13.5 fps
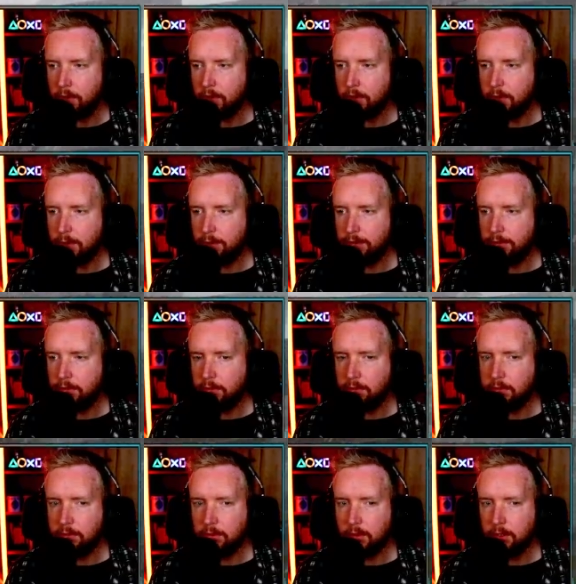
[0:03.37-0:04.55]

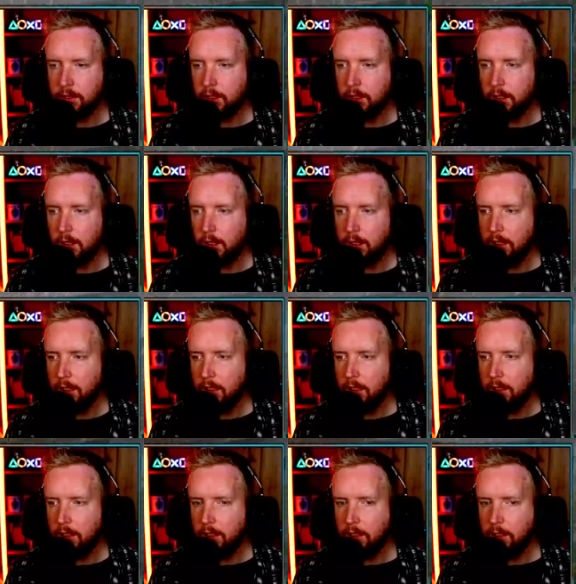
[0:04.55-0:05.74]

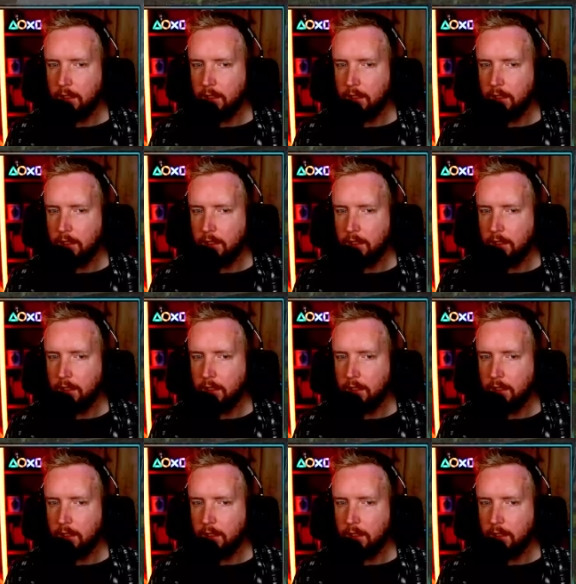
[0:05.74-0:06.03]
(no one is talking)